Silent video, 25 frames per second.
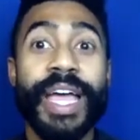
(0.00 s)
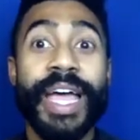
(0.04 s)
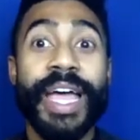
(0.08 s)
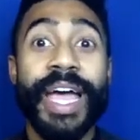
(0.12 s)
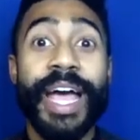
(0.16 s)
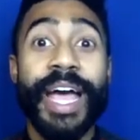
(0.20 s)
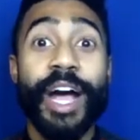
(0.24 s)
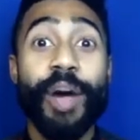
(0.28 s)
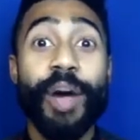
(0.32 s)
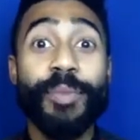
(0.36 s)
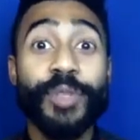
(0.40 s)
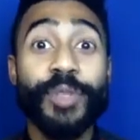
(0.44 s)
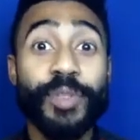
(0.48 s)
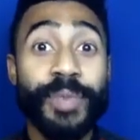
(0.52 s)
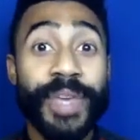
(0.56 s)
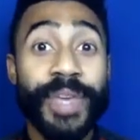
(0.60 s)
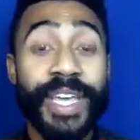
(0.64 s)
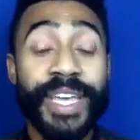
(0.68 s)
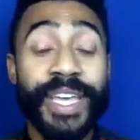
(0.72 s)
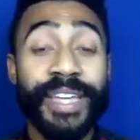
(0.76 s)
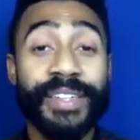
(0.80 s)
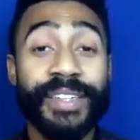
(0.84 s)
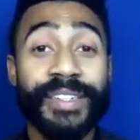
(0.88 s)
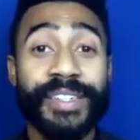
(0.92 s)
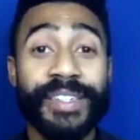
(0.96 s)
helped
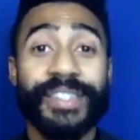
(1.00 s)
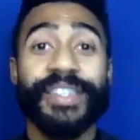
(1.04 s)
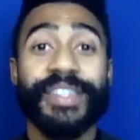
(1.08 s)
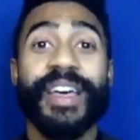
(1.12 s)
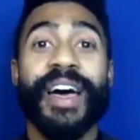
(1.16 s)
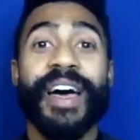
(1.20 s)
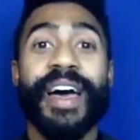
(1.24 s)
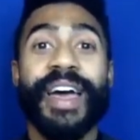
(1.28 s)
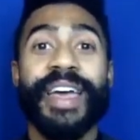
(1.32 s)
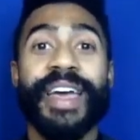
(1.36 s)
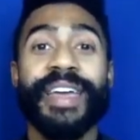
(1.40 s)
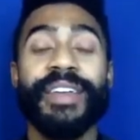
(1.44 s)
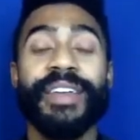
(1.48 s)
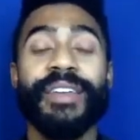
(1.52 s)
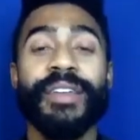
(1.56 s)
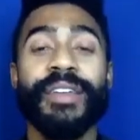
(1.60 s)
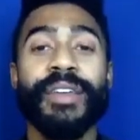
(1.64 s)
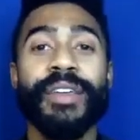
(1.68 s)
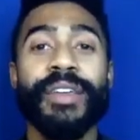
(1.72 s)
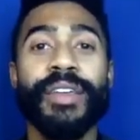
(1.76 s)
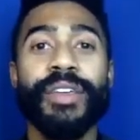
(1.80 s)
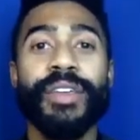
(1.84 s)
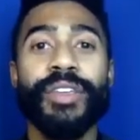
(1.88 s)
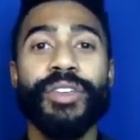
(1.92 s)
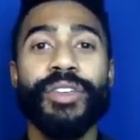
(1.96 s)
me decide,
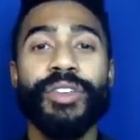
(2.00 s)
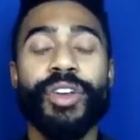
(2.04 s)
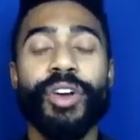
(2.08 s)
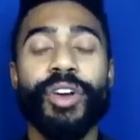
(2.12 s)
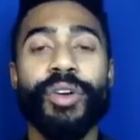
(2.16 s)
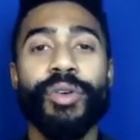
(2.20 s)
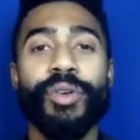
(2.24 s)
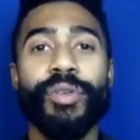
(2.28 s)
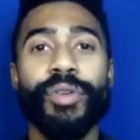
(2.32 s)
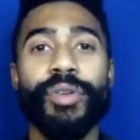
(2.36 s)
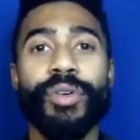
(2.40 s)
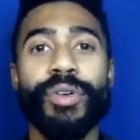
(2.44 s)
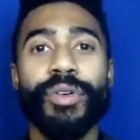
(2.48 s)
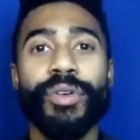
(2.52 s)
you know,